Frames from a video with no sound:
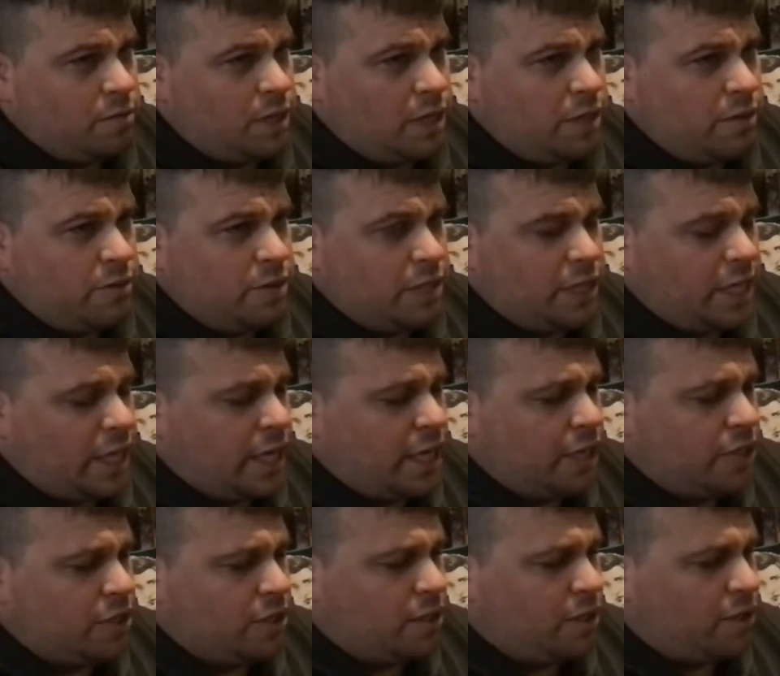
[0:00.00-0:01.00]
I use it
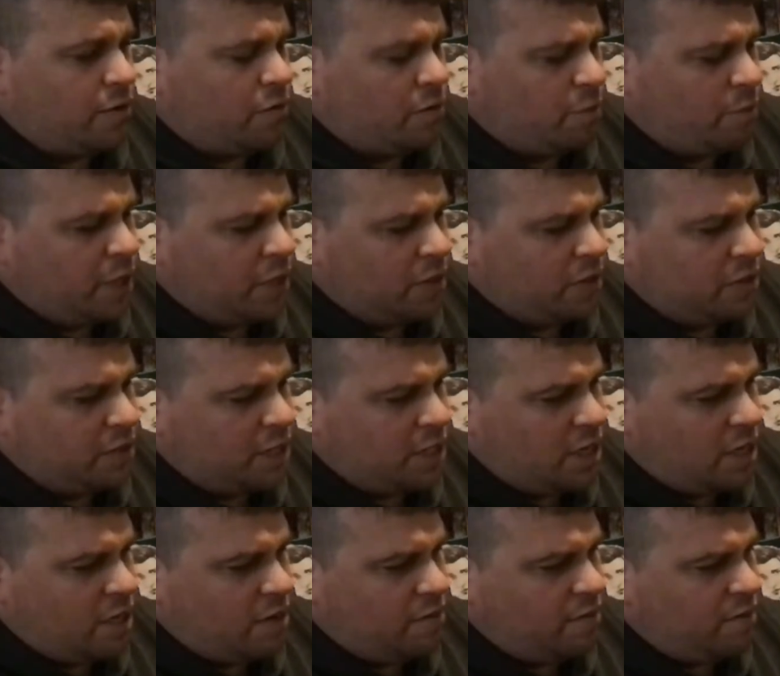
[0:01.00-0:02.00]
occasionally for bigger
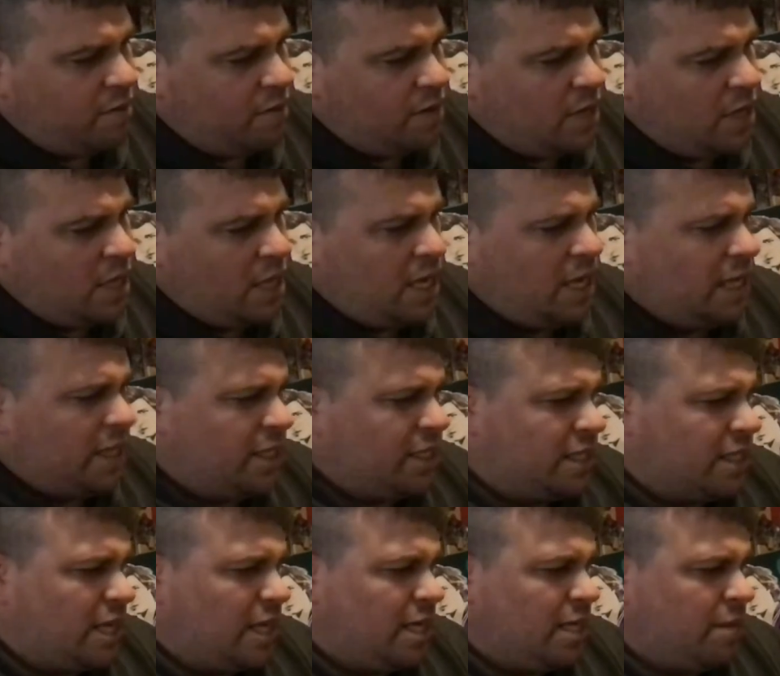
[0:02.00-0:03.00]
stuff. Just
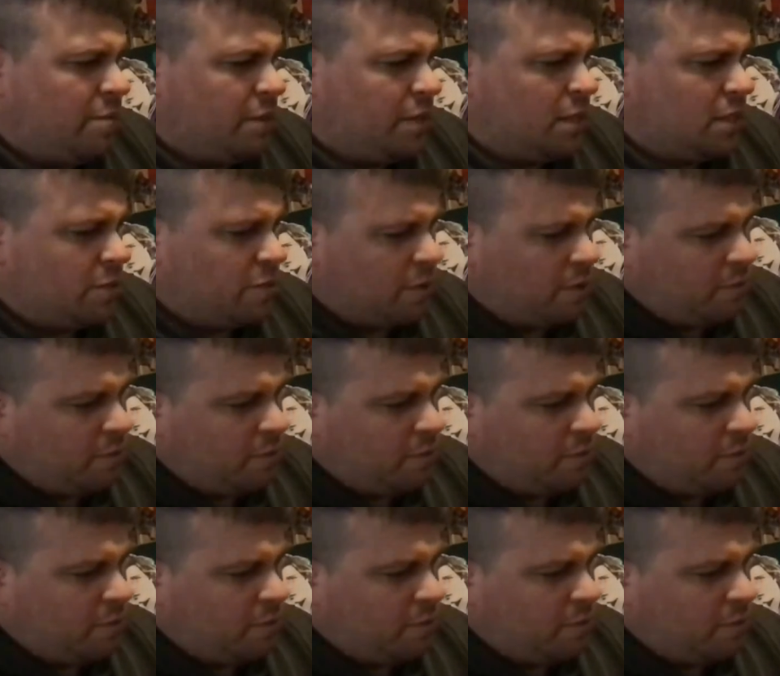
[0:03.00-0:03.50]
kind of depends on what I'm